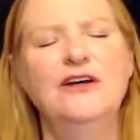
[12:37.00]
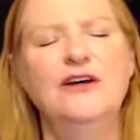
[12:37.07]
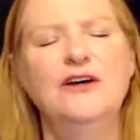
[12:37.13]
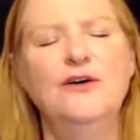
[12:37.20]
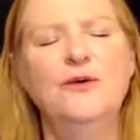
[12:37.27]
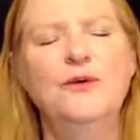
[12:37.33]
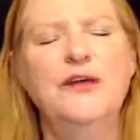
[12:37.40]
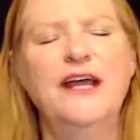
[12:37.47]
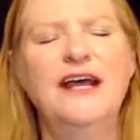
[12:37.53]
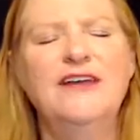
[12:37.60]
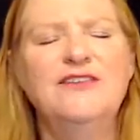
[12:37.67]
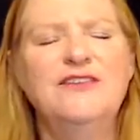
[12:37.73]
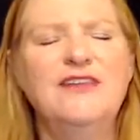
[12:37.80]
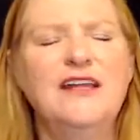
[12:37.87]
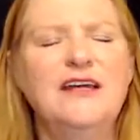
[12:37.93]
We
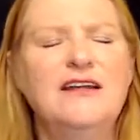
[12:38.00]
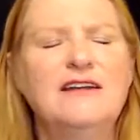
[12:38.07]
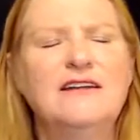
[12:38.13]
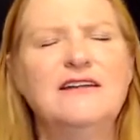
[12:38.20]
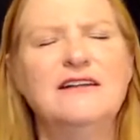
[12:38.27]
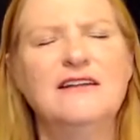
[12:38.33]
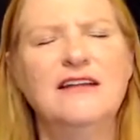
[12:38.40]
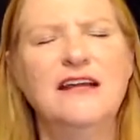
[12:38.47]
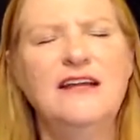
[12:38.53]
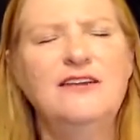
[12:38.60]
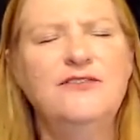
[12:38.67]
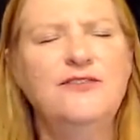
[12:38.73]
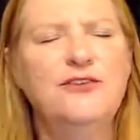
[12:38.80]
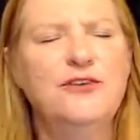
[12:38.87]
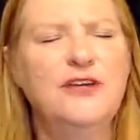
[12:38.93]
ask that light
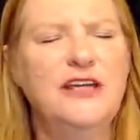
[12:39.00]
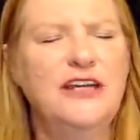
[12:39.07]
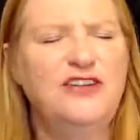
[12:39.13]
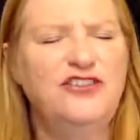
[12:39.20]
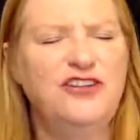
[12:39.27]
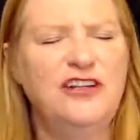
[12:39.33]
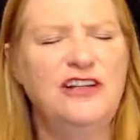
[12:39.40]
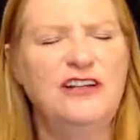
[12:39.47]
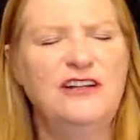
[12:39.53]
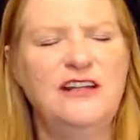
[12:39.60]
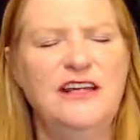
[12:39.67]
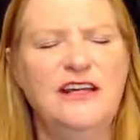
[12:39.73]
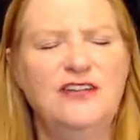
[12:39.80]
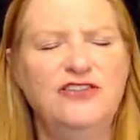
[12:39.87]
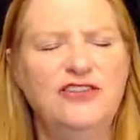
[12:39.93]
of creation,
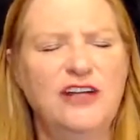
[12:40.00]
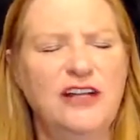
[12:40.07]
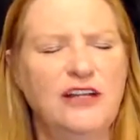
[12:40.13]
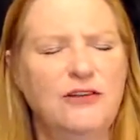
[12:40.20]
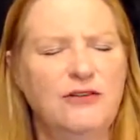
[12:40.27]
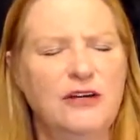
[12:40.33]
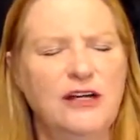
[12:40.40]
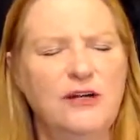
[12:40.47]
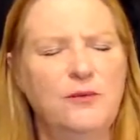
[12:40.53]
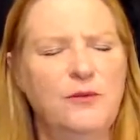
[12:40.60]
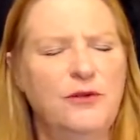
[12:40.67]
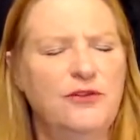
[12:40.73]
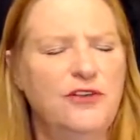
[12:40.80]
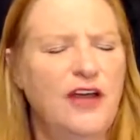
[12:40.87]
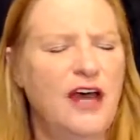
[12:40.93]
the angelic realm,
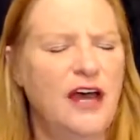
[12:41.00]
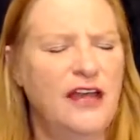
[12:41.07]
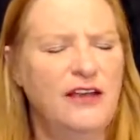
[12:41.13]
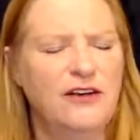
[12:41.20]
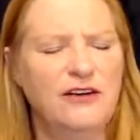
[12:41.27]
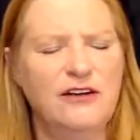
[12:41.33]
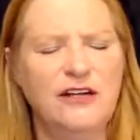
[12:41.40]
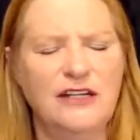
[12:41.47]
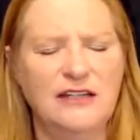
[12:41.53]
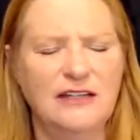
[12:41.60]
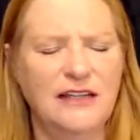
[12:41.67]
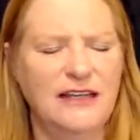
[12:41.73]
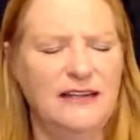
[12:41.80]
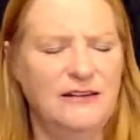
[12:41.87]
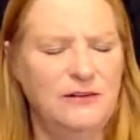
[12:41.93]
those higher
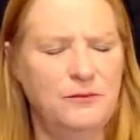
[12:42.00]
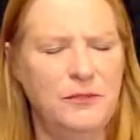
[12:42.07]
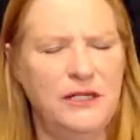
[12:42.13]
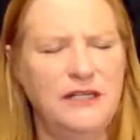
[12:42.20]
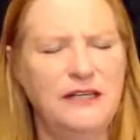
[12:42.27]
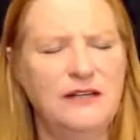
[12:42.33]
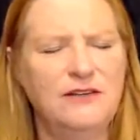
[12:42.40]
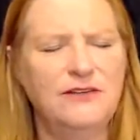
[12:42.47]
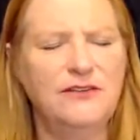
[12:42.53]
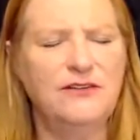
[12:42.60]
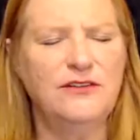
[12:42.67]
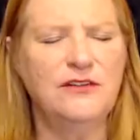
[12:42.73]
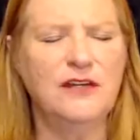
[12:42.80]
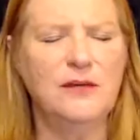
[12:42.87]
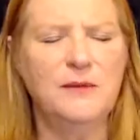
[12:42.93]
enlightened beings to
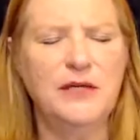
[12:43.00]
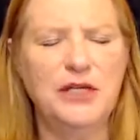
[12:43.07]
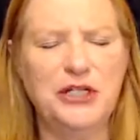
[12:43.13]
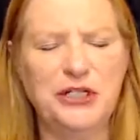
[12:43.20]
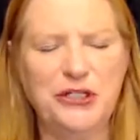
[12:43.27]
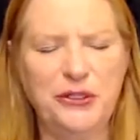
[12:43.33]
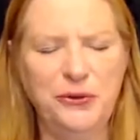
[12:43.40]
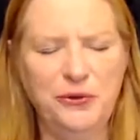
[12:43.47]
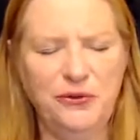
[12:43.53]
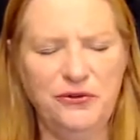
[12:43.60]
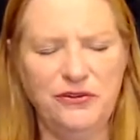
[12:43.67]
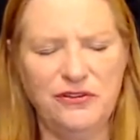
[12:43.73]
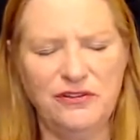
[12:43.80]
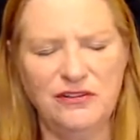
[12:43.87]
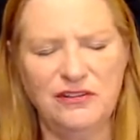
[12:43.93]
come in
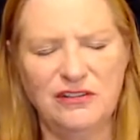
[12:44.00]
close